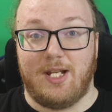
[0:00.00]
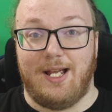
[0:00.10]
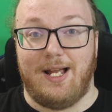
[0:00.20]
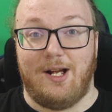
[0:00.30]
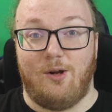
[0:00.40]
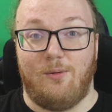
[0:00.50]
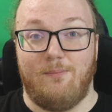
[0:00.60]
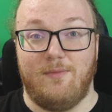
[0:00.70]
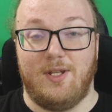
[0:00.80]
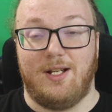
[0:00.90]
how
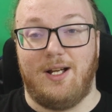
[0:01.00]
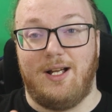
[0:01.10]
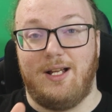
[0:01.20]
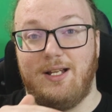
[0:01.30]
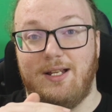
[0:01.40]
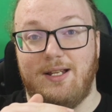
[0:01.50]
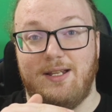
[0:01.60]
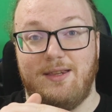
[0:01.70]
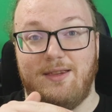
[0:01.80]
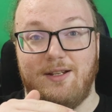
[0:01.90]

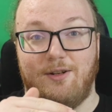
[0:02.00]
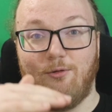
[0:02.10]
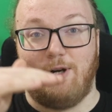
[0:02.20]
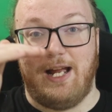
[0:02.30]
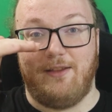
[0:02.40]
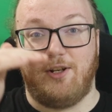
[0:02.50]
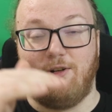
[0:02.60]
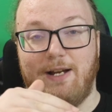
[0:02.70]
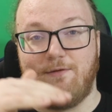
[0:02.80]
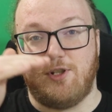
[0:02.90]
the graph